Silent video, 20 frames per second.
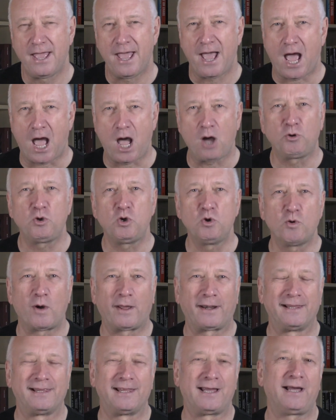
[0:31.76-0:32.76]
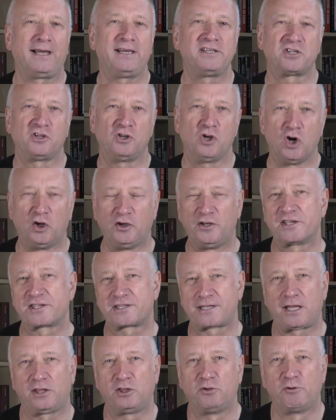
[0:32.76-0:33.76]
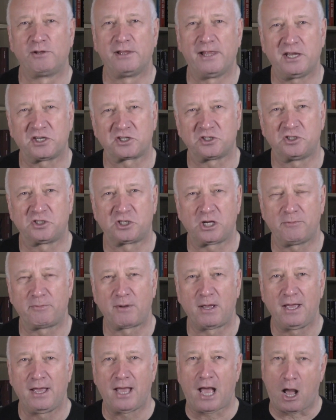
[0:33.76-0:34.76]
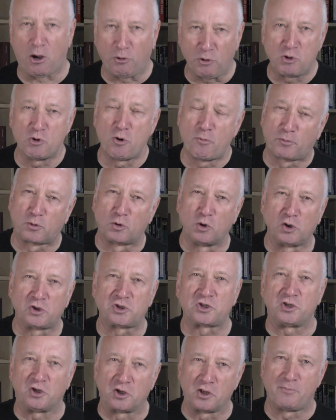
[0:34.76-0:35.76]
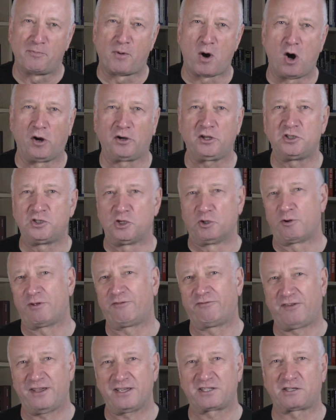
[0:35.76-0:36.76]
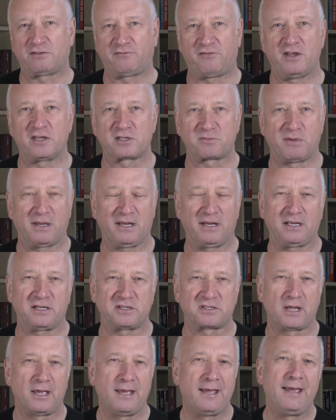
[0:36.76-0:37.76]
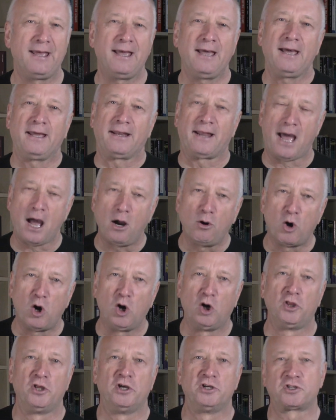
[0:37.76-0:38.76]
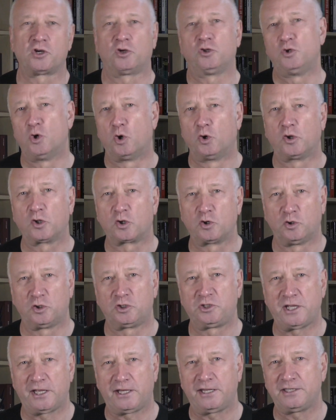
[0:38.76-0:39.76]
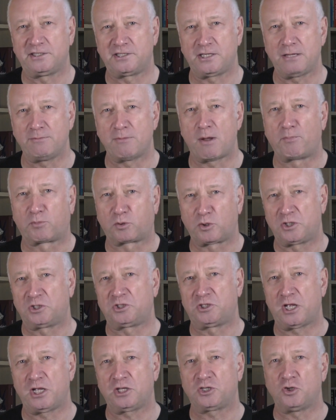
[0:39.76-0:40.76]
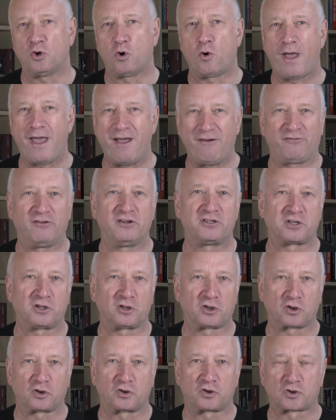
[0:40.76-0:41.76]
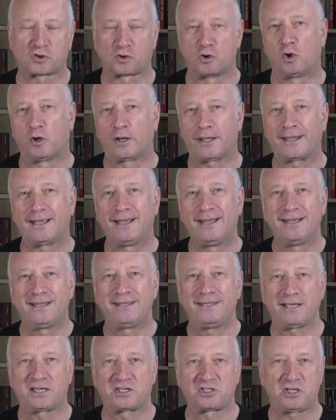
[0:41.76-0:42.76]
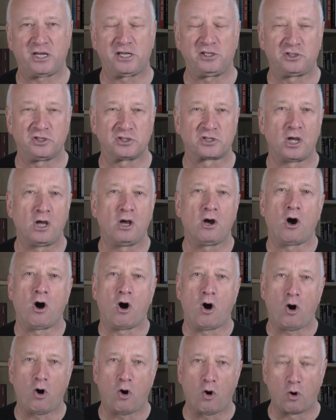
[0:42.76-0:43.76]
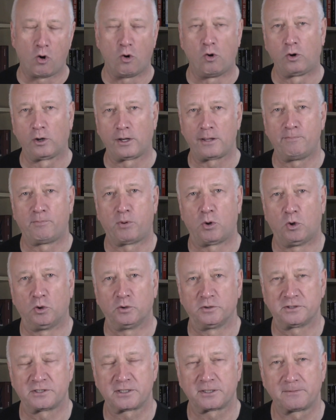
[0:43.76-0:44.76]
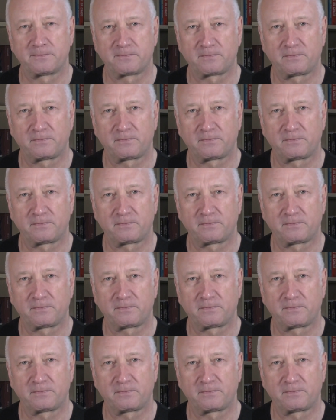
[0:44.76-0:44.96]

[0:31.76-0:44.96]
How you analyse and understand the relationship, how you approach the other party during face-to-face meetings, and how others on your negotiating team appreciate your efforts at controlling the exchanges are all important.